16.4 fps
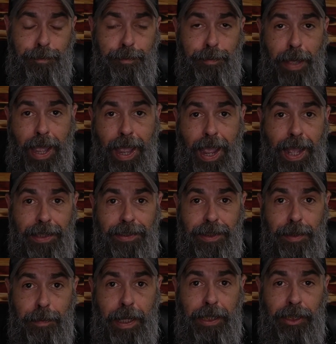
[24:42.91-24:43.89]
past
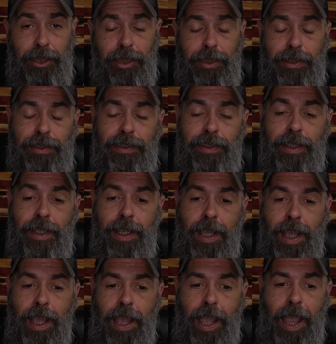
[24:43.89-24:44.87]
the benches,
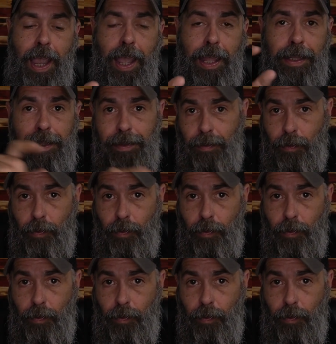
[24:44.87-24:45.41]
and